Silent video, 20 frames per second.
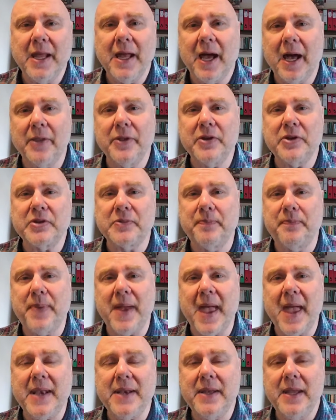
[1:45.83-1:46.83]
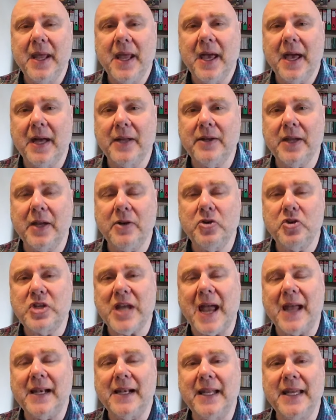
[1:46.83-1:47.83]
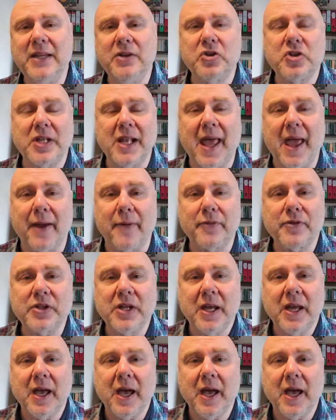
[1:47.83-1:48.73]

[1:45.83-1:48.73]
and there's Ben and Jack Leach left?